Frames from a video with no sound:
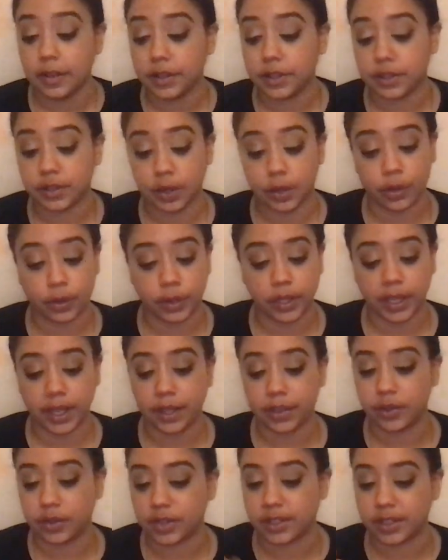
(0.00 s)
So, yeah,
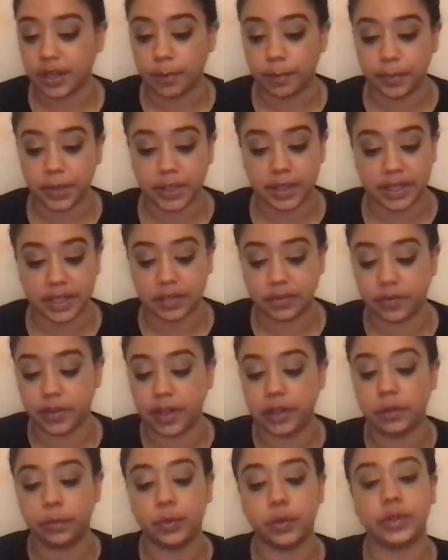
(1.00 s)
there's something that's
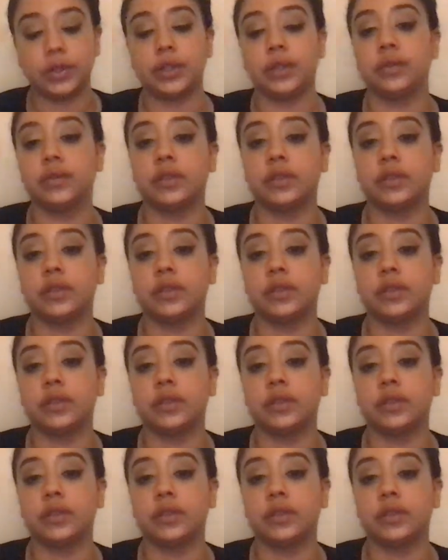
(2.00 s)
available to you.